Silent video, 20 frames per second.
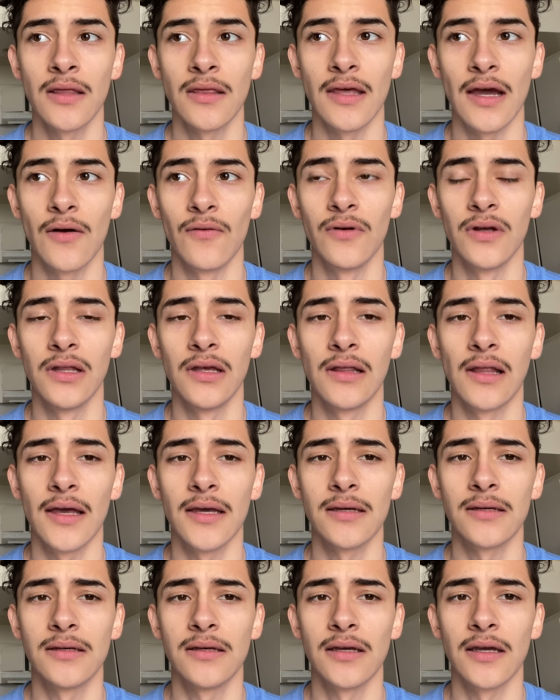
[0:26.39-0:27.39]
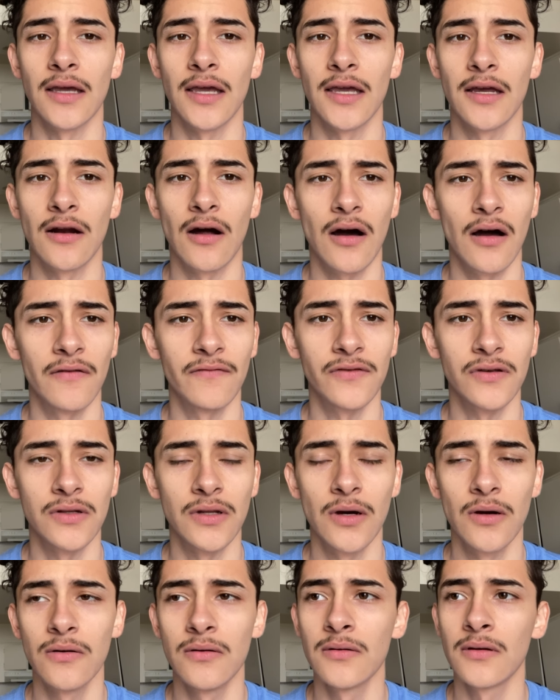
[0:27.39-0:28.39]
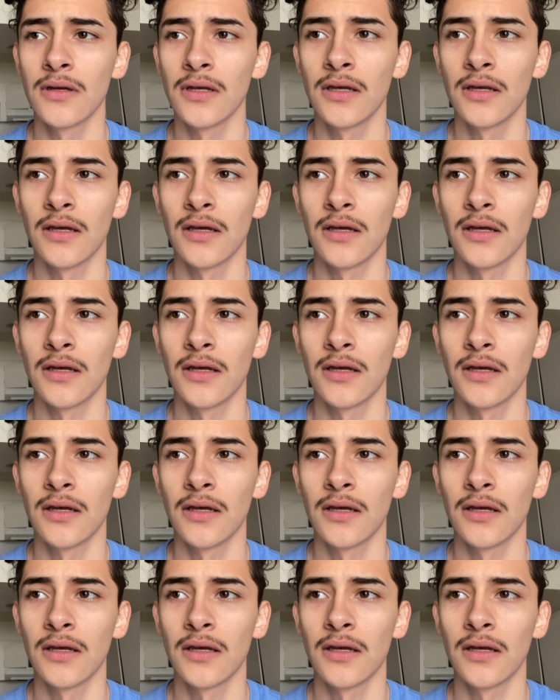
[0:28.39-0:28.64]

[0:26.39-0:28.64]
that really like hit off, you know?